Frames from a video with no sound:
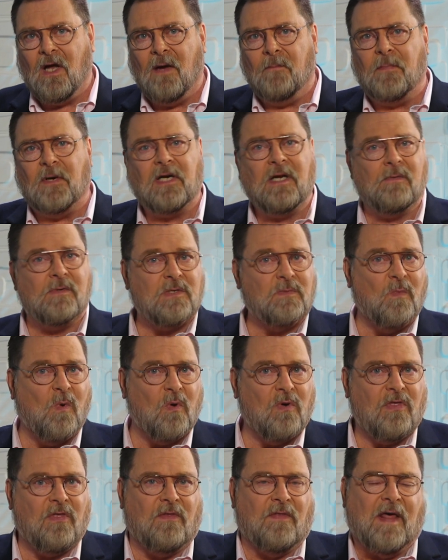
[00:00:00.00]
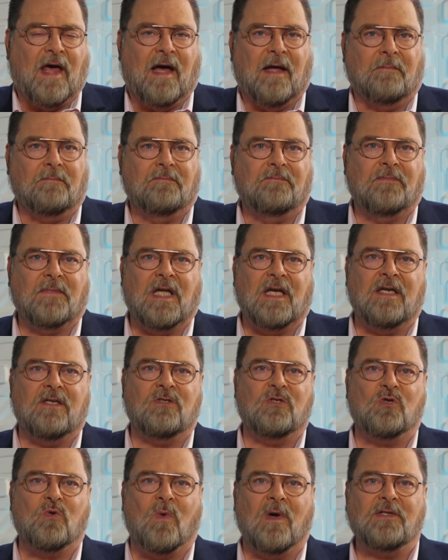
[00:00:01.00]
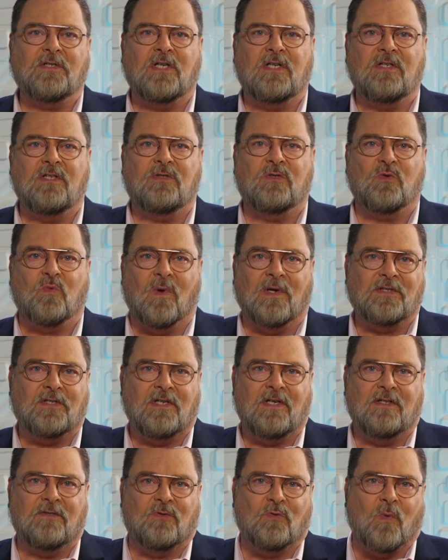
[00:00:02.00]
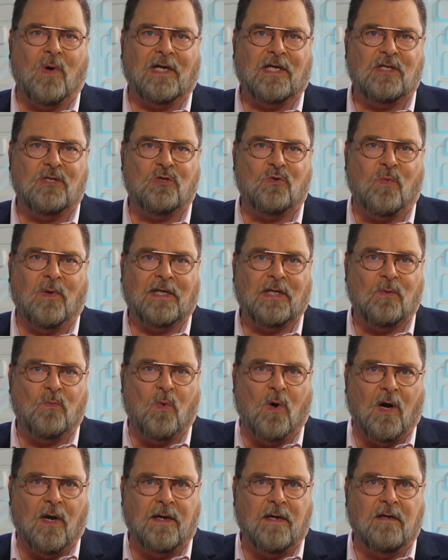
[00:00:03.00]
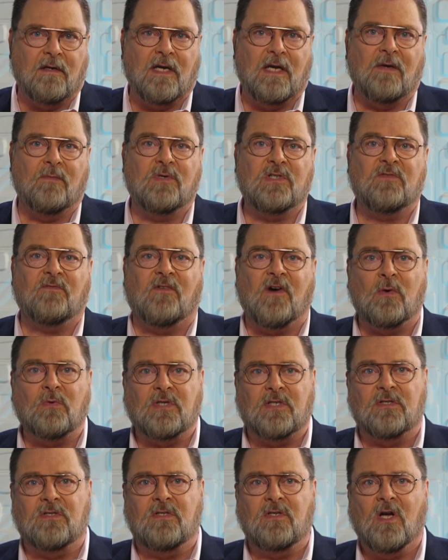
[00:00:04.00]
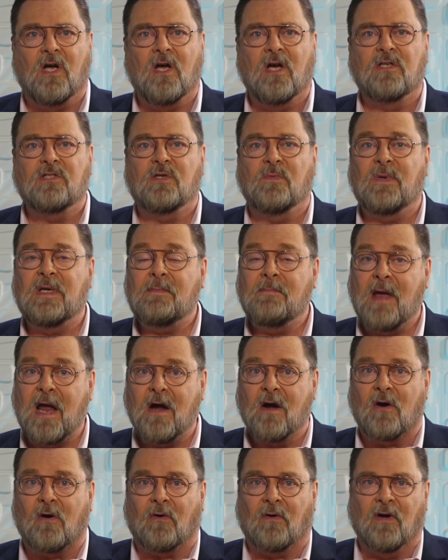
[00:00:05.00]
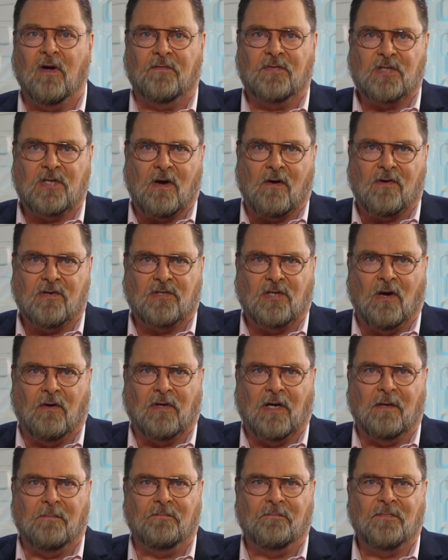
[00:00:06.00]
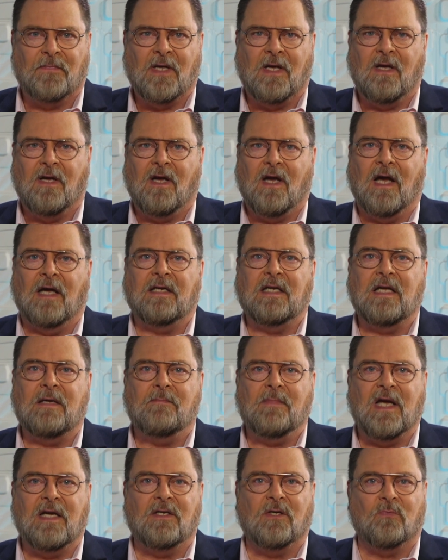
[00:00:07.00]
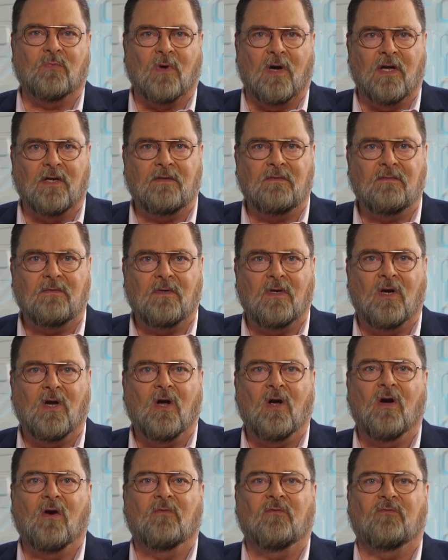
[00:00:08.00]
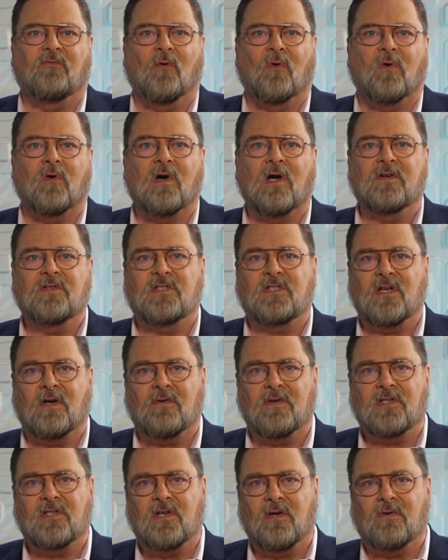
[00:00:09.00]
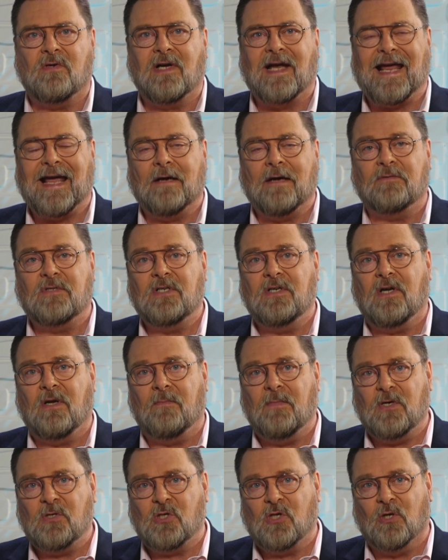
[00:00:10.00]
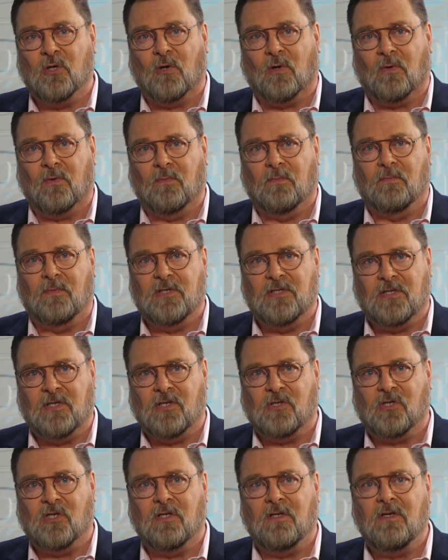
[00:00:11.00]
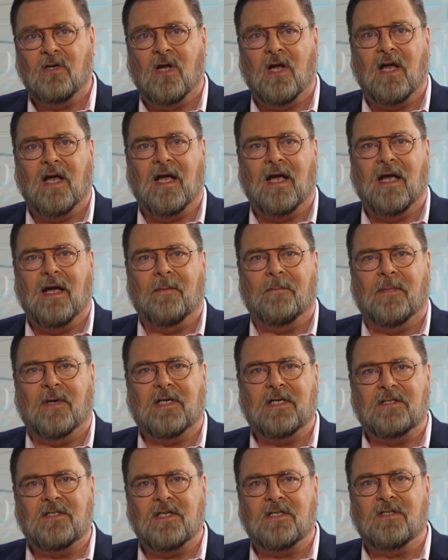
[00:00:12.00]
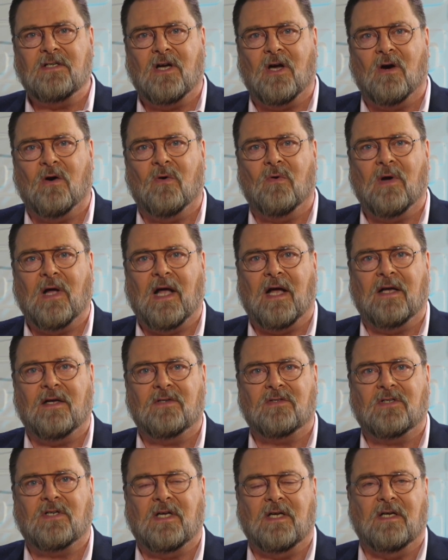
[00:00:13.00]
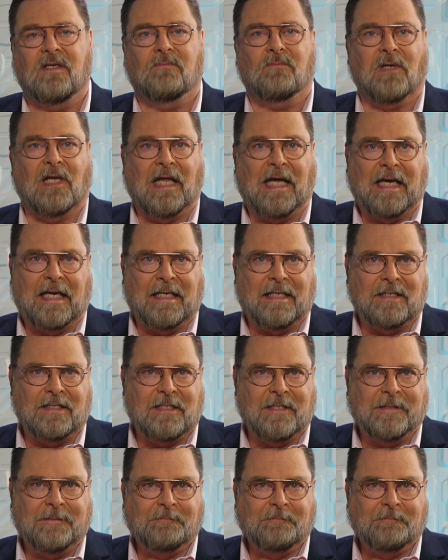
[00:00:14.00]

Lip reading: But he was more than that. In 2020 and 2021, he was voted to be mayor of Sarasota, and he made a run for Sarasota County Commissioner position, but it didn't go as he planned.